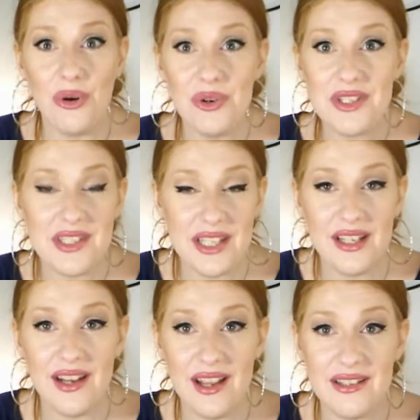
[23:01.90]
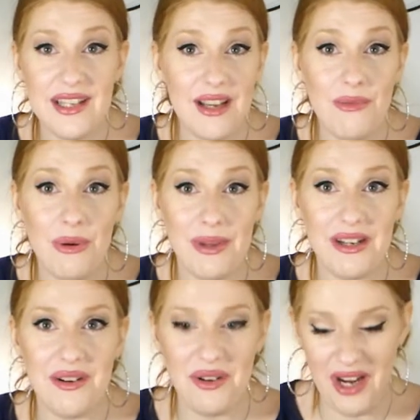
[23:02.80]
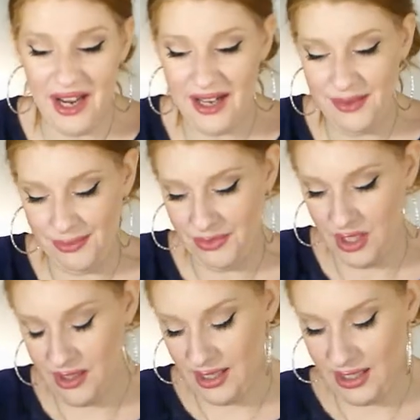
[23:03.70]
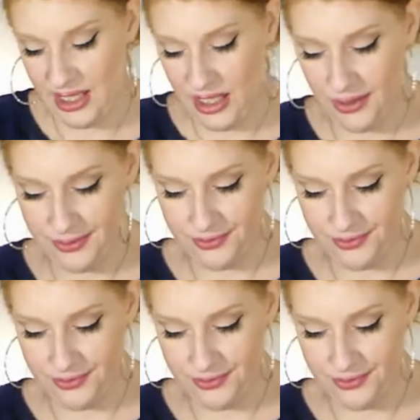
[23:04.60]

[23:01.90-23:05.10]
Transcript: sit and take a moment. Okay? All right, Leo?